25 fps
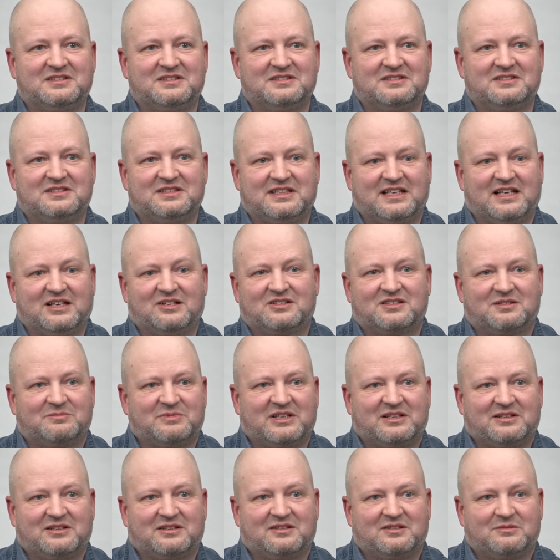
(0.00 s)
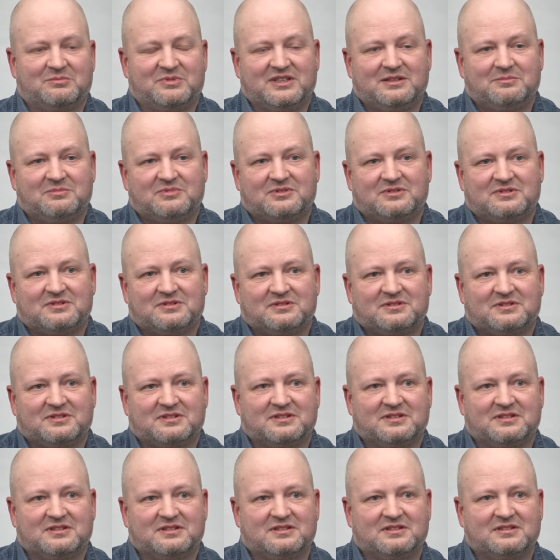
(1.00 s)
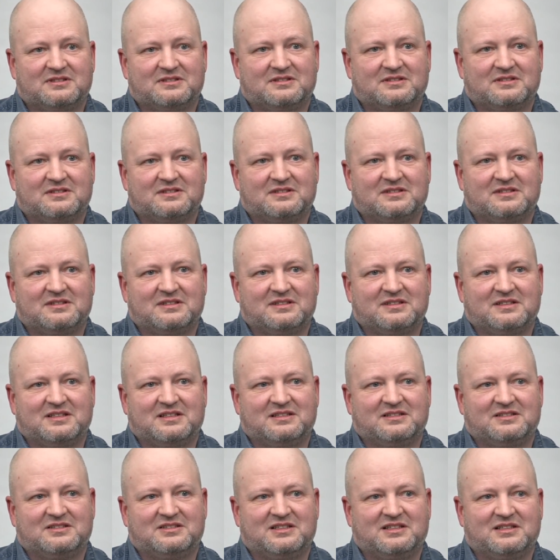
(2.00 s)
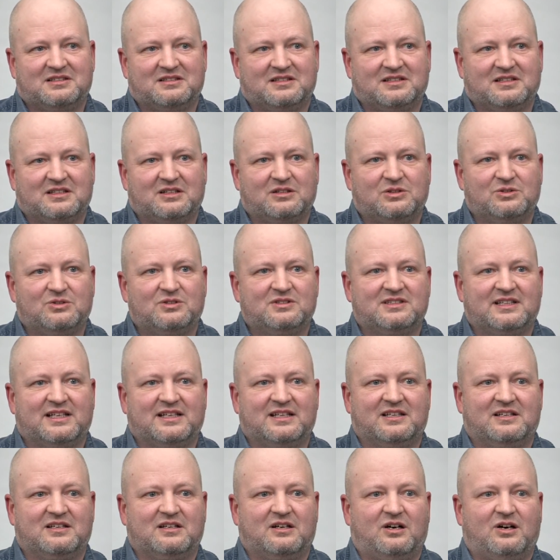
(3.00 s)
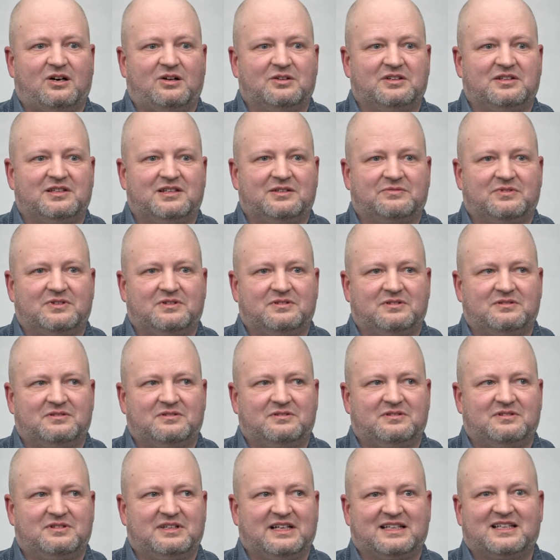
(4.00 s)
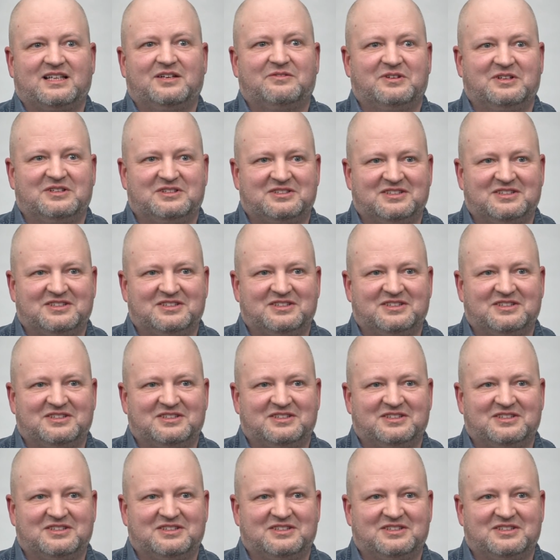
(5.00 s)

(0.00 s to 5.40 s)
She cares about other people. She includes that in all the different activities